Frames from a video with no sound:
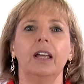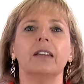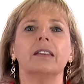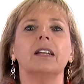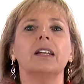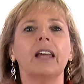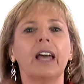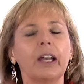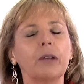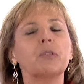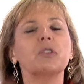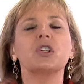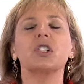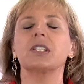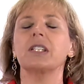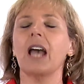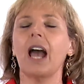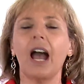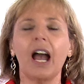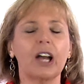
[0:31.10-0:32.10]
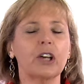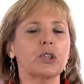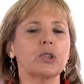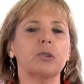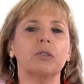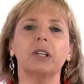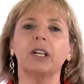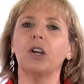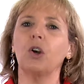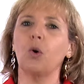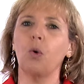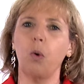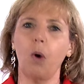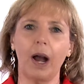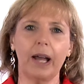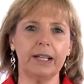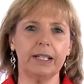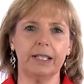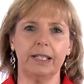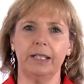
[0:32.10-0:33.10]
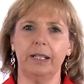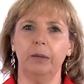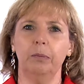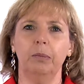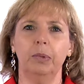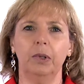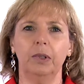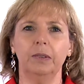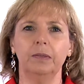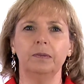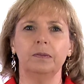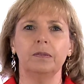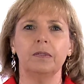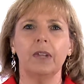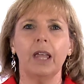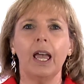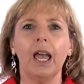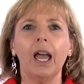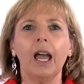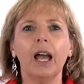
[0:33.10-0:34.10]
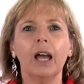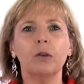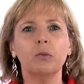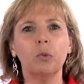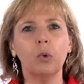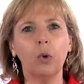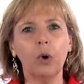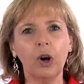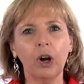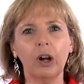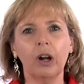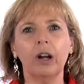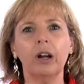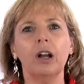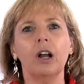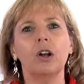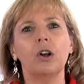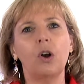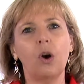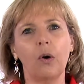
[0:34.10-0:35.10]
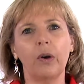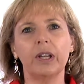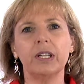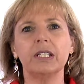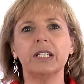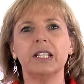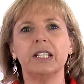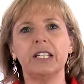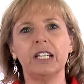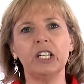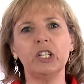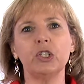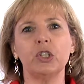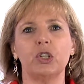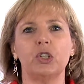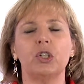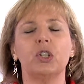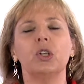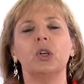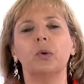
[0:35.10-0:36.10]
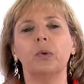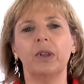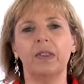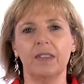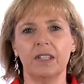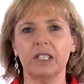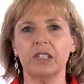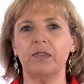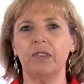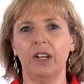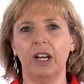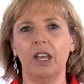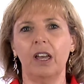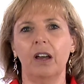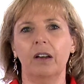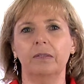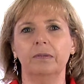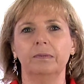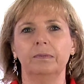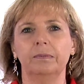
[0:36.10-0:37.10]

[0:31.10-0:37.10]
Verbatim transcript: The language is actually quite simple, and we're going to teach it to you in this video.